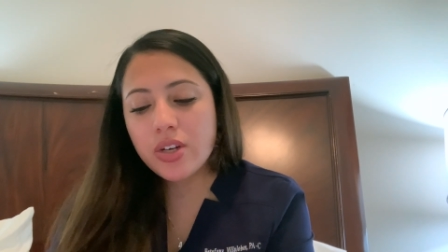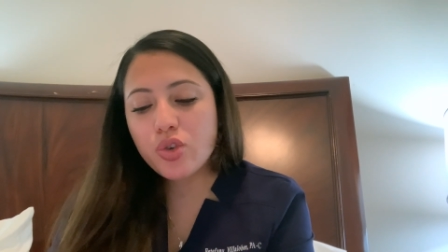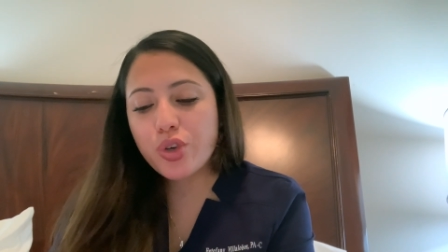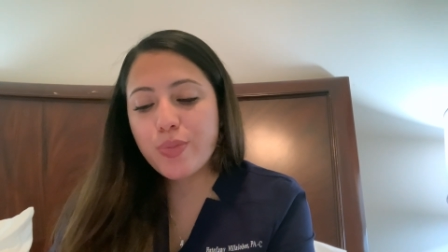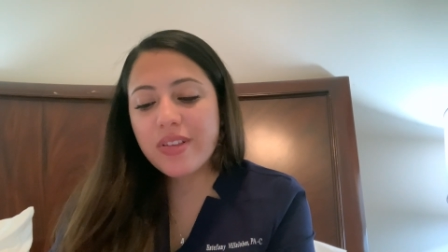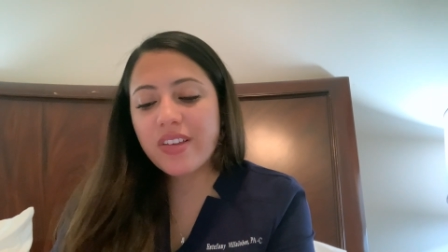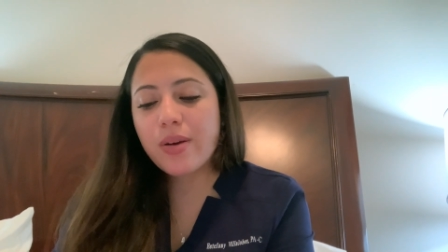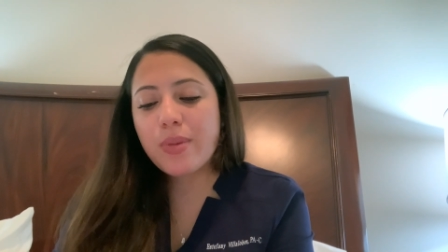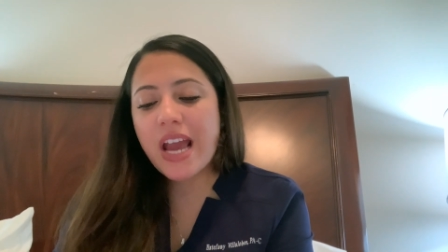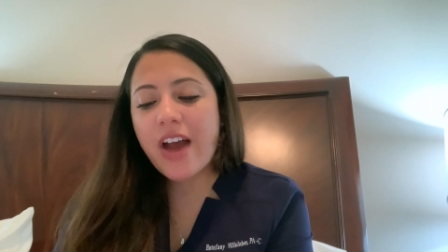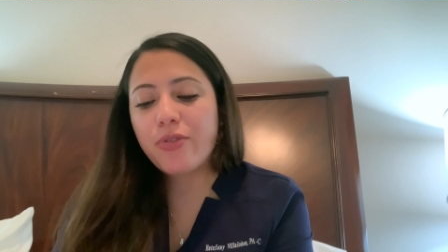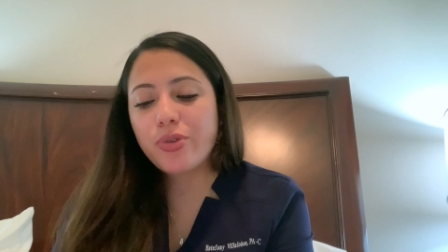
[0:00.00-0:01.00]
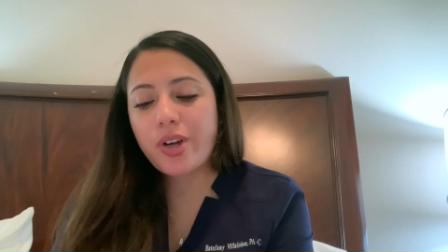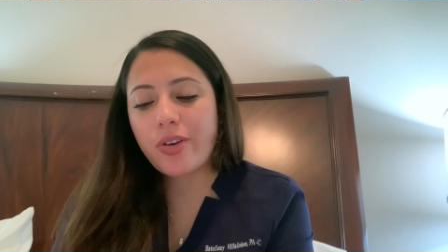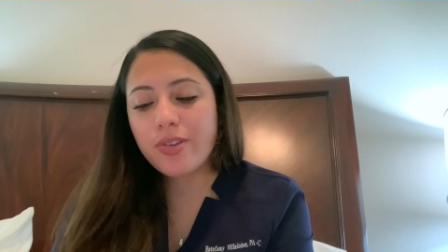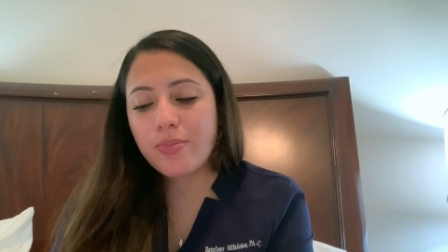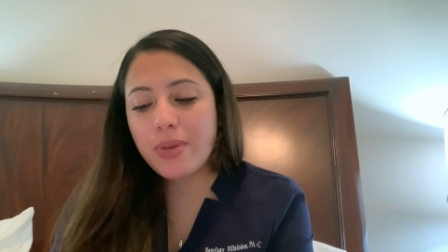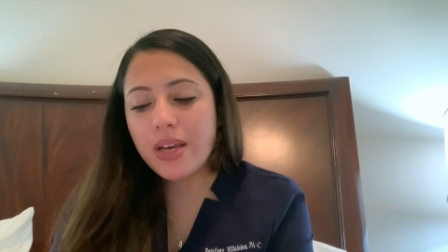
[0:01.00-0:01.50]
Treatment's going to be
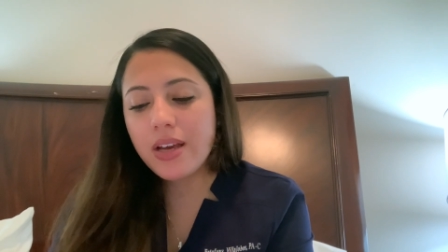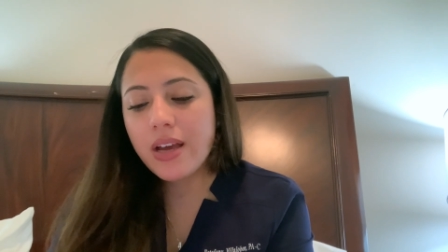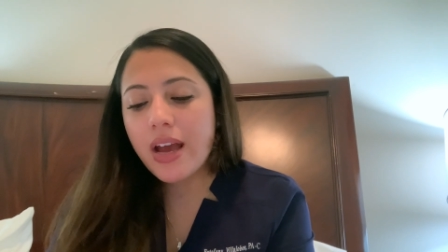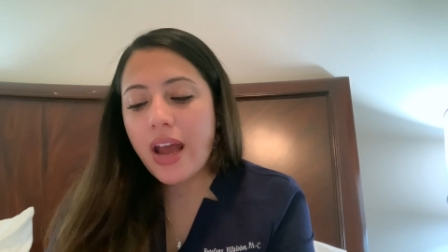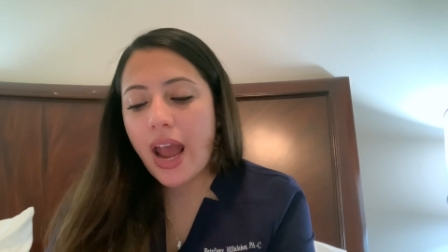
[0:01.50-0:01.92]
amphotericin B